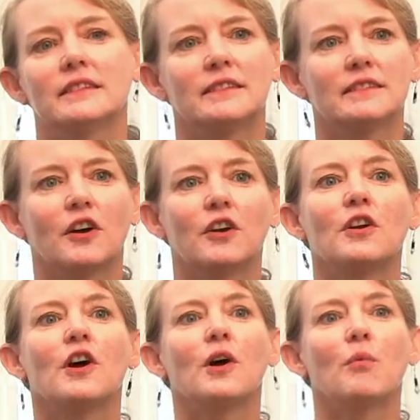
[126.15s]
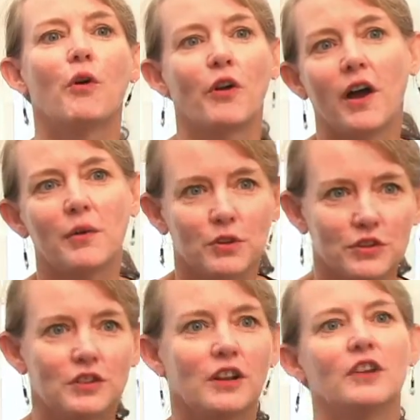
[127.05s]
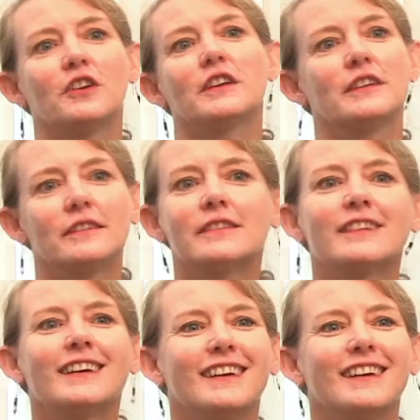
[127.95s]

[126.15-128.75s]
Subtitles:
and so what I want you to learn is